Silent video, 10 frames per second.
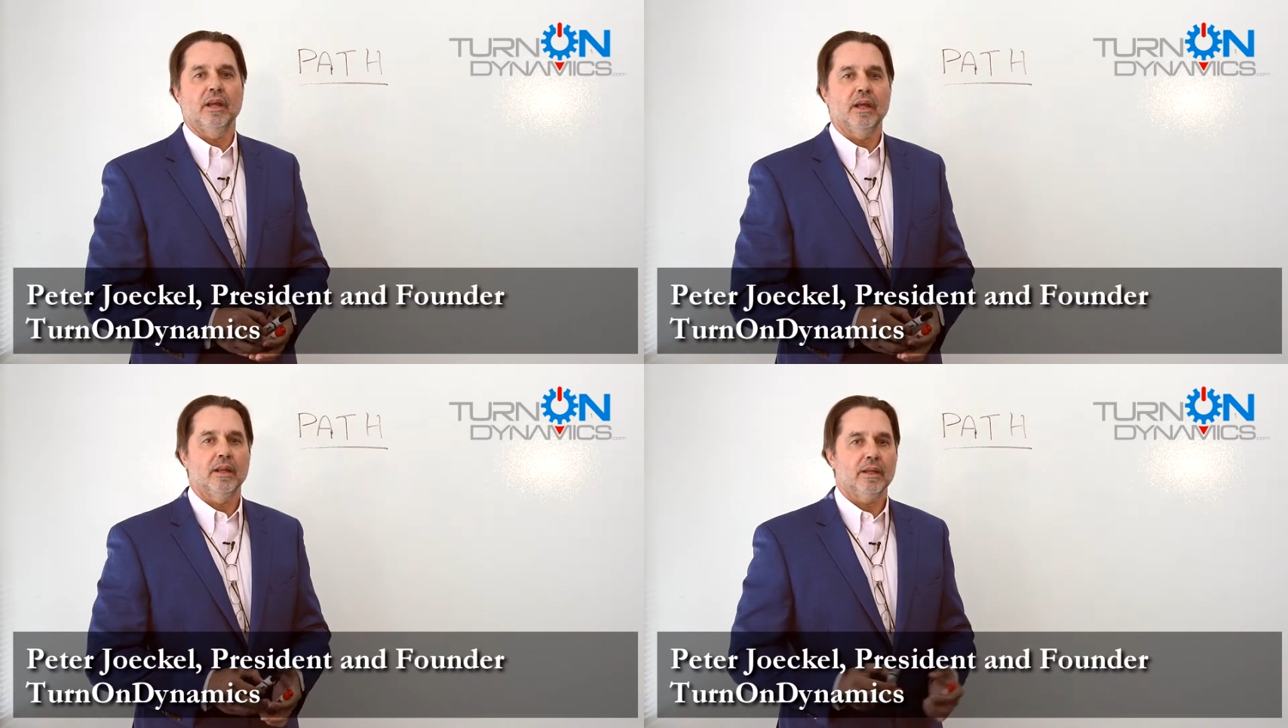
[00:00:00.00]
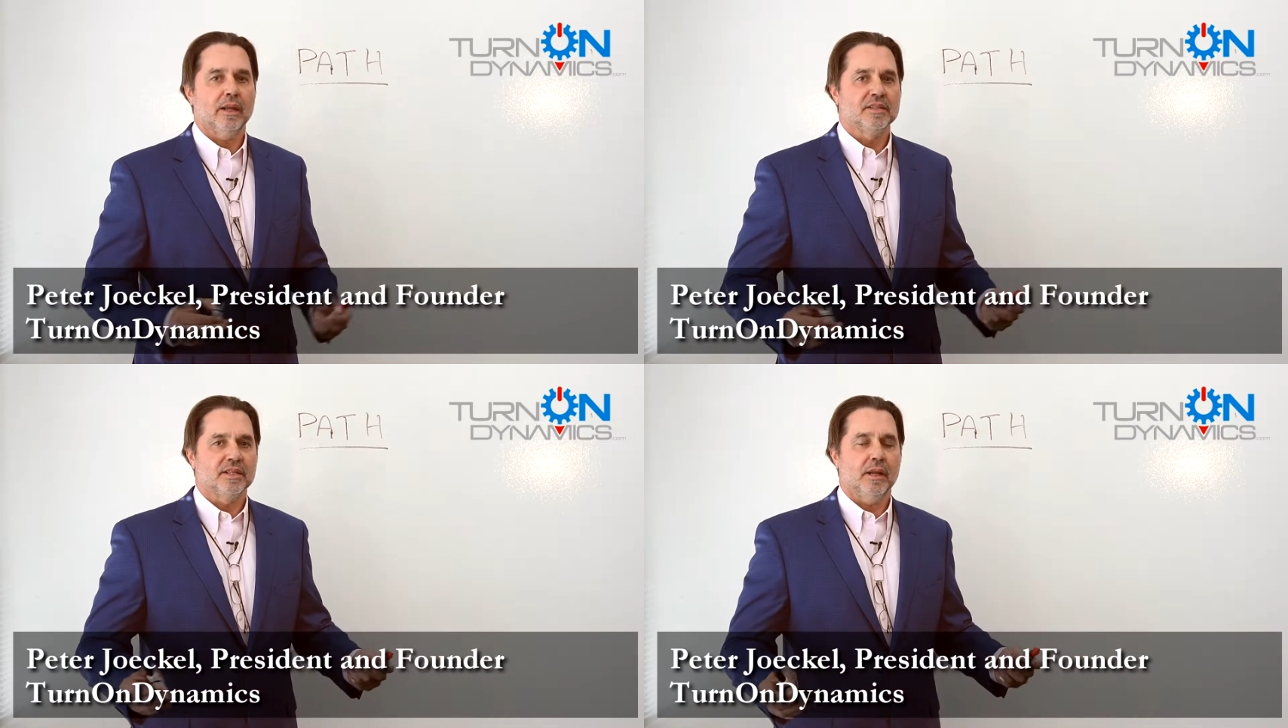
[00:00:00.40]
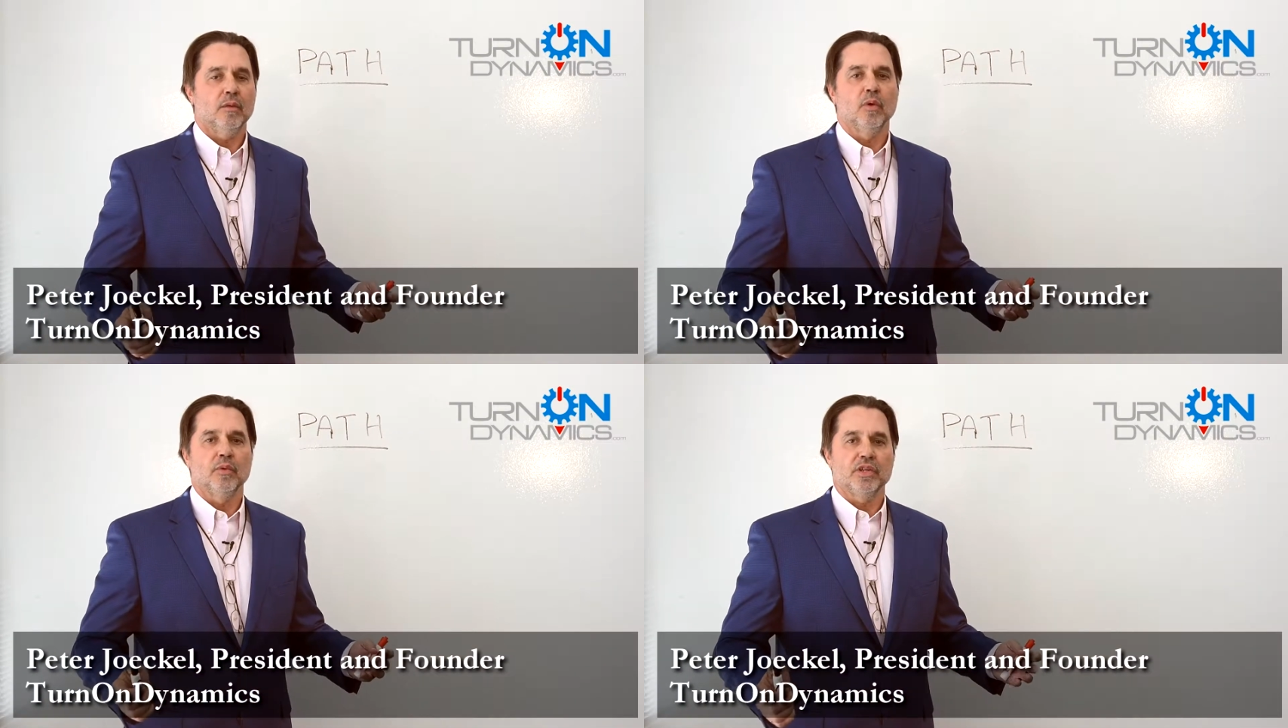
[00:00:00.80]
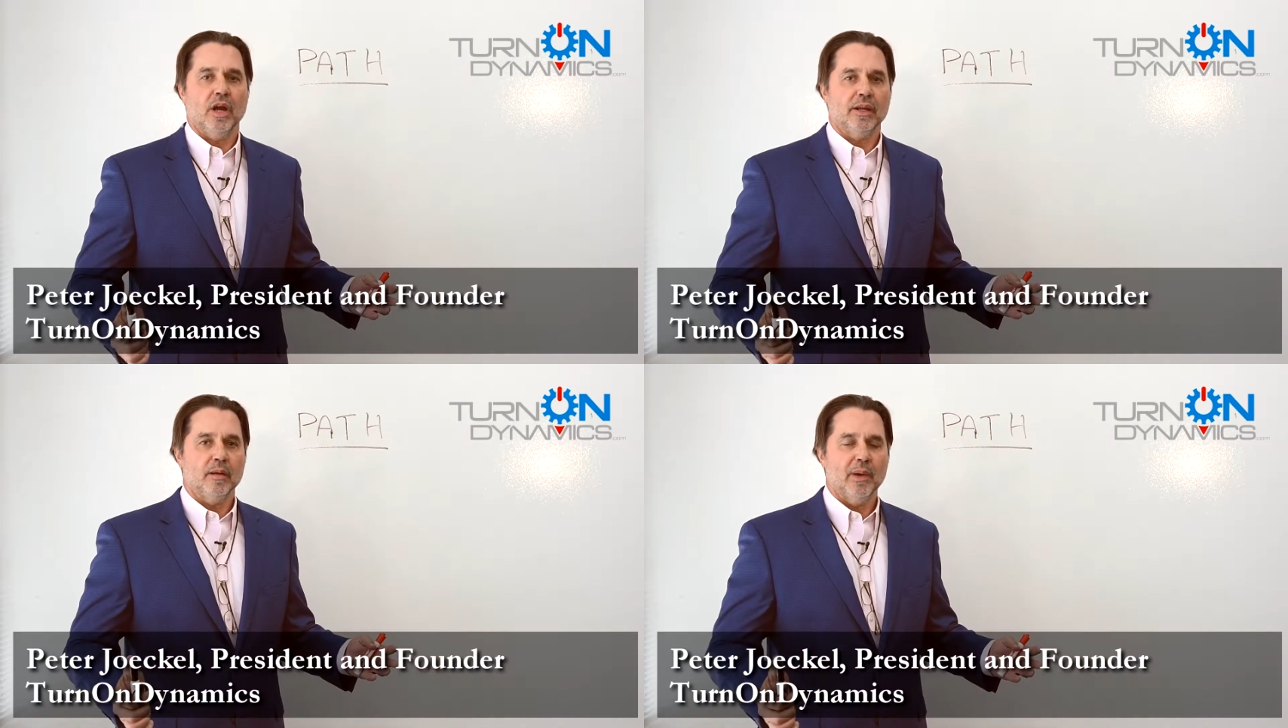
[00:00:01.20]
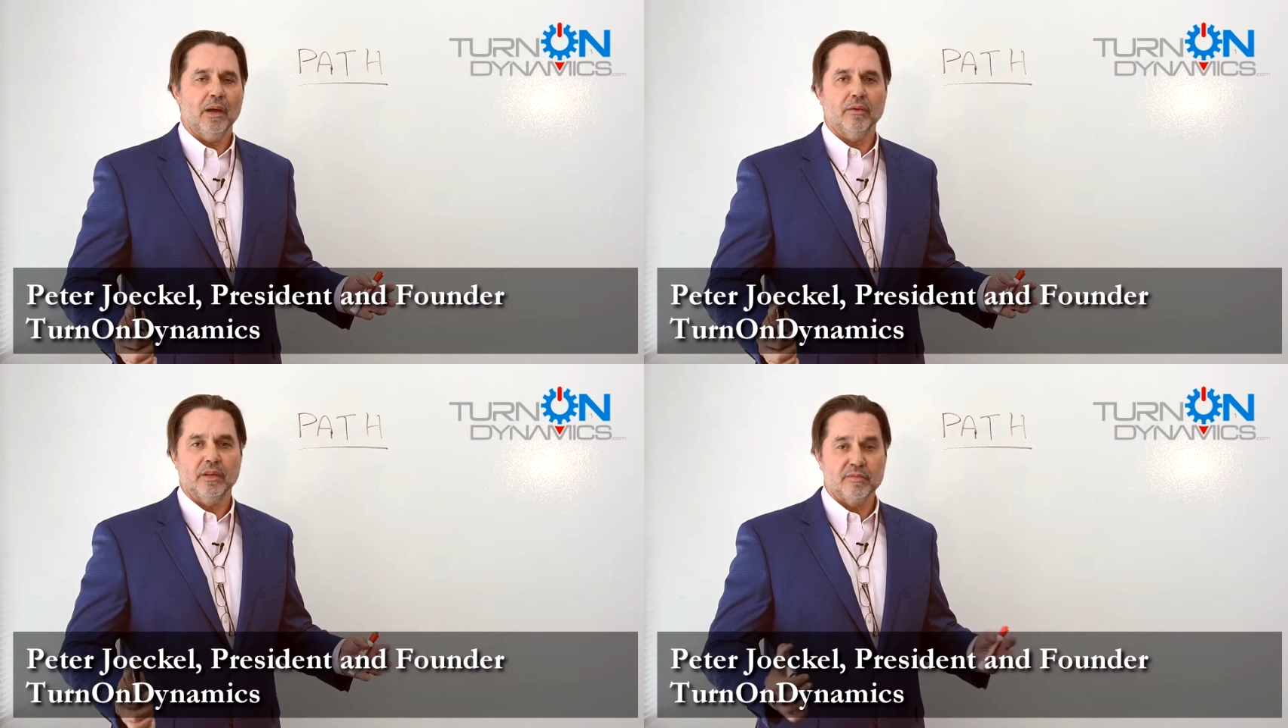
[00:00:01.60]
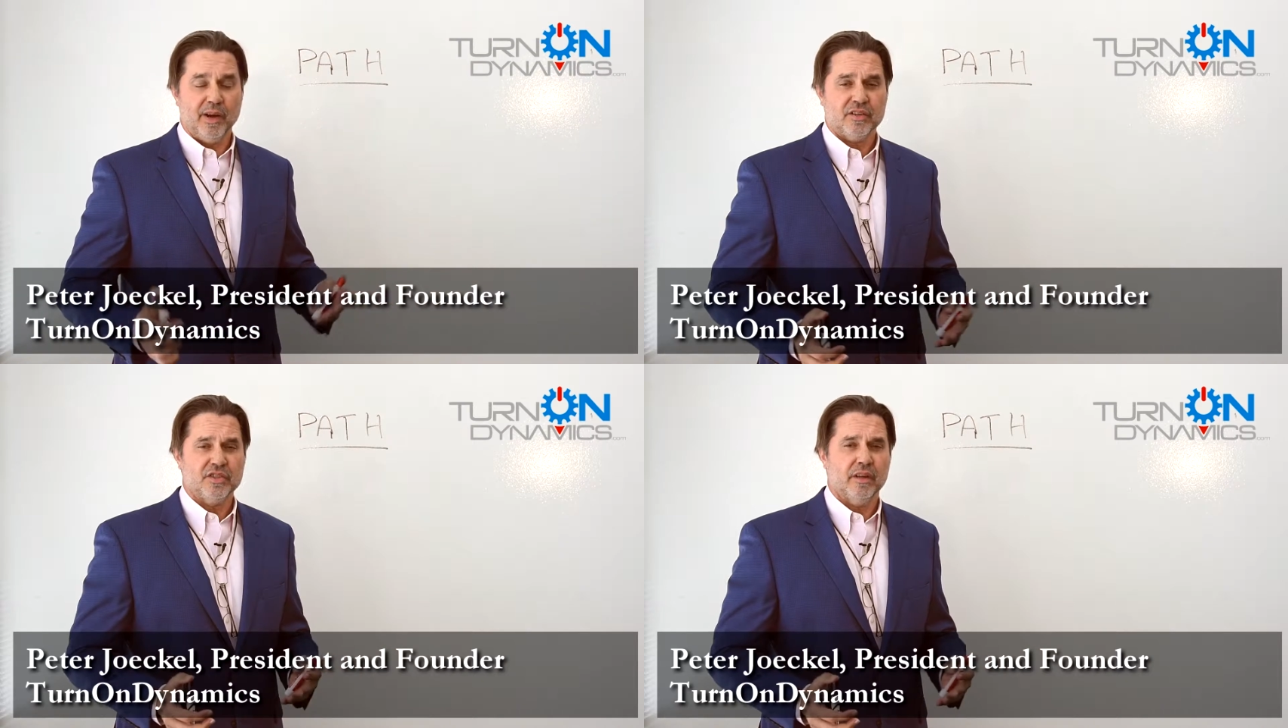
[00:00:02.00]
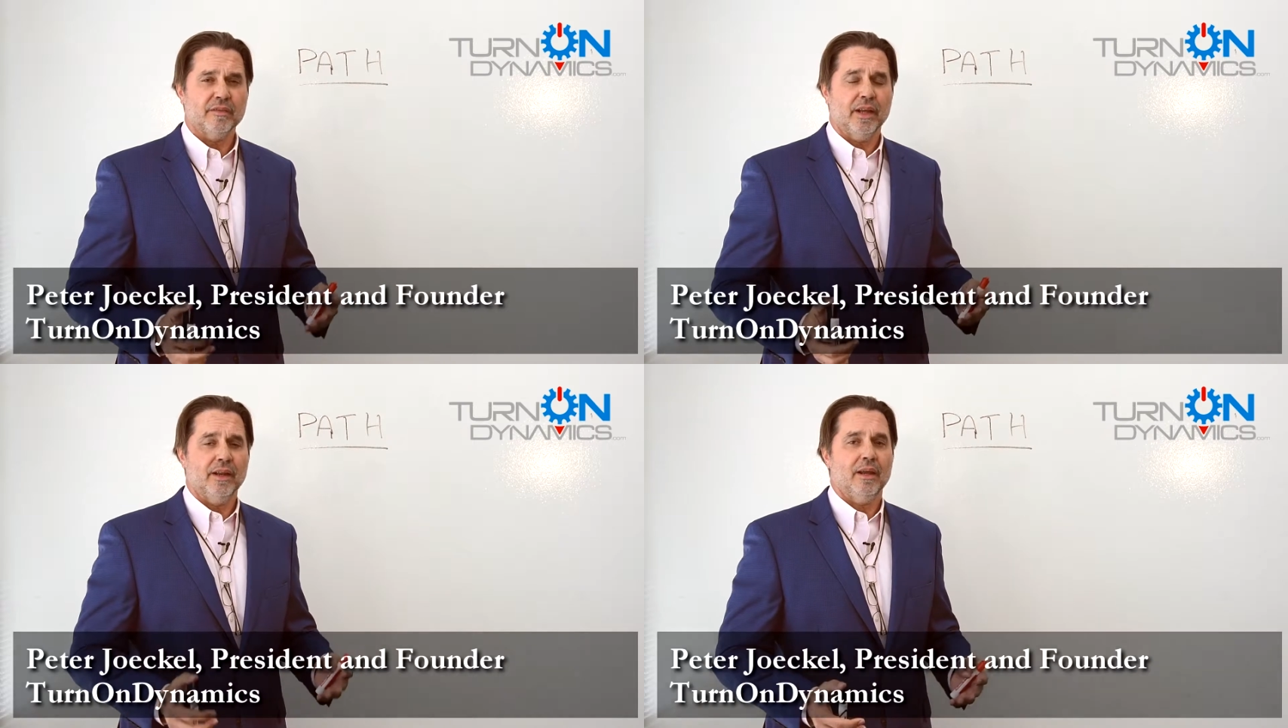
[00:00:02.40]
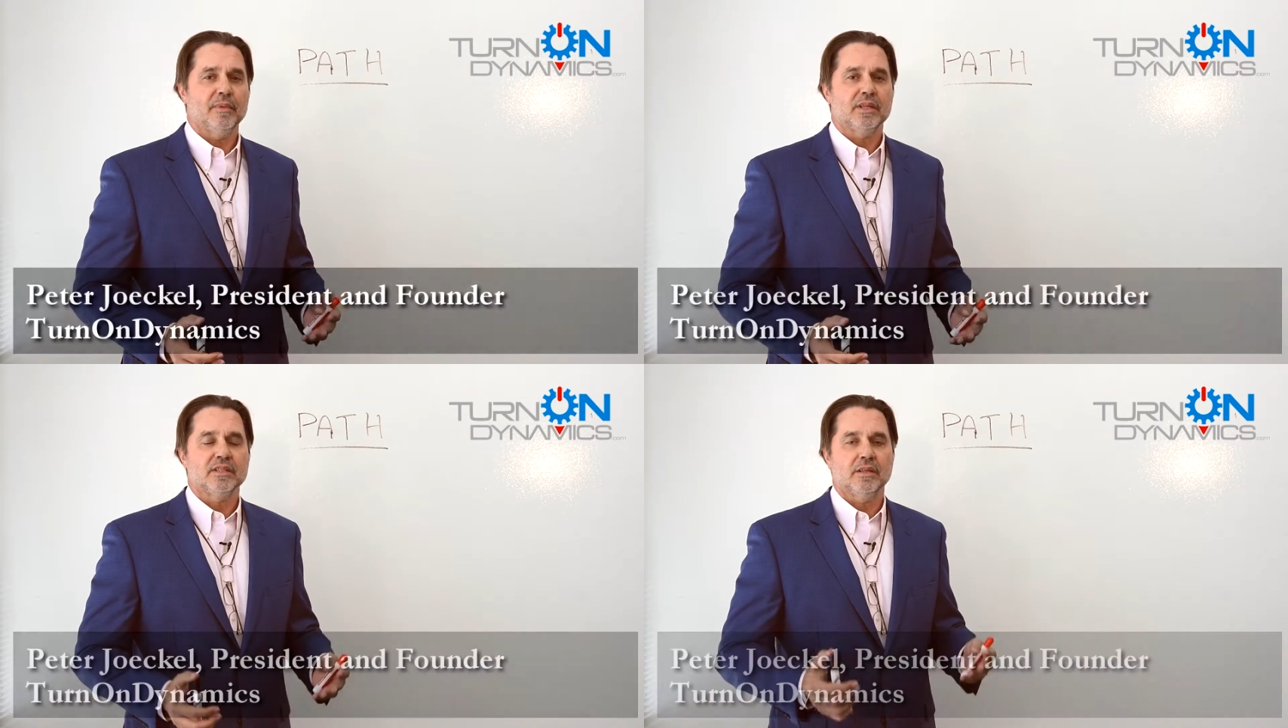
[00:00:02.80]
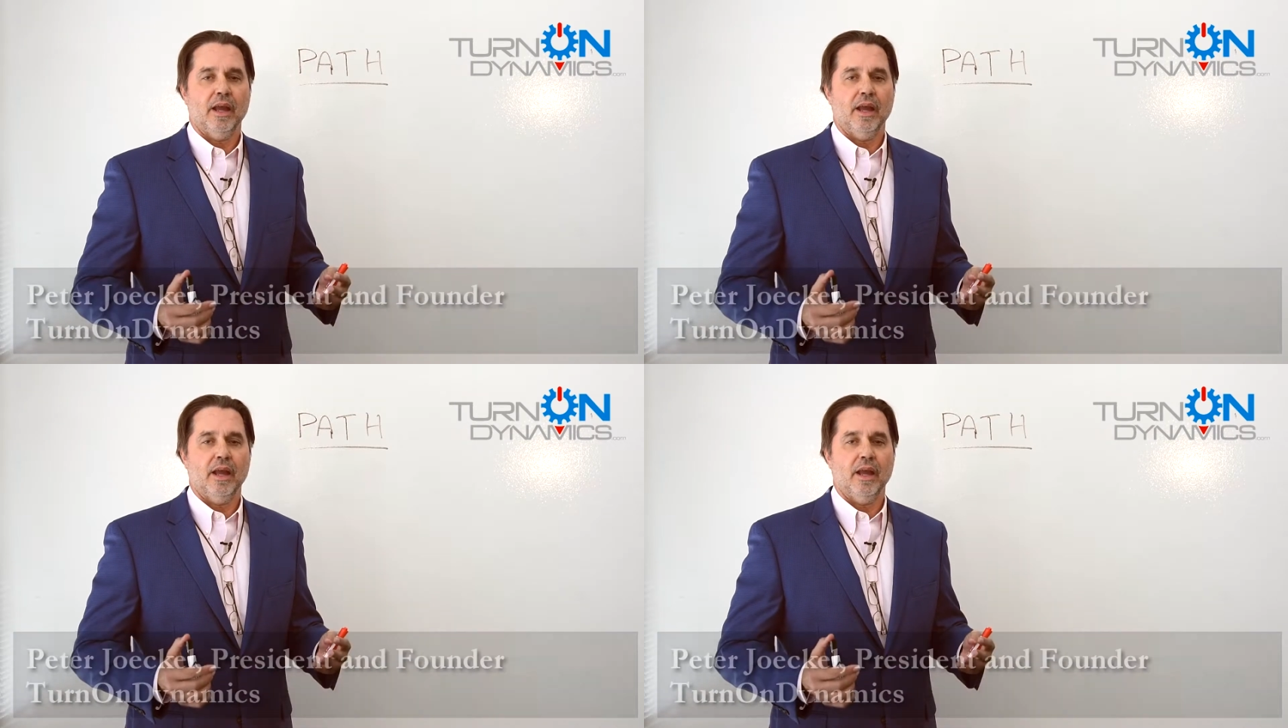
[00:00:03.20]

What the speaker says: and again today what we're talking about is Microst Dynamics